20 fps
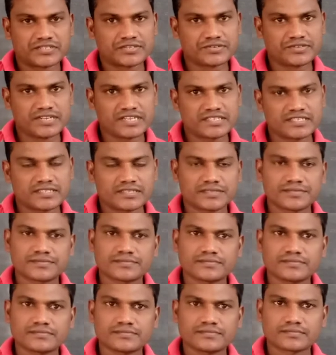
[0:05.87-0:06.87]
students,
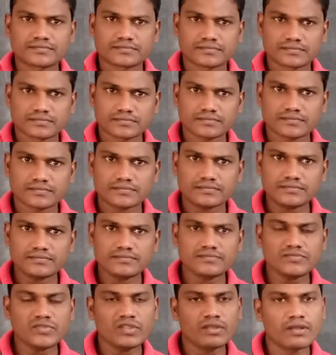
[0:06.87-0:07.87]

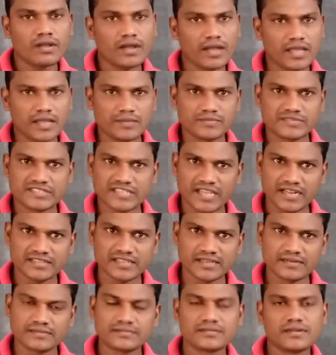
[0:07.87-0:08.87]
I am
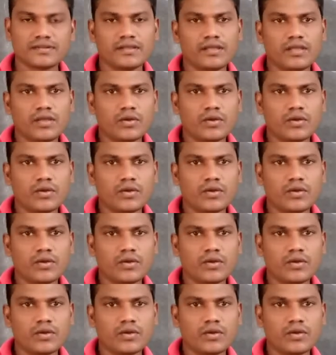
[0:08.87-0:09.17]
Santan,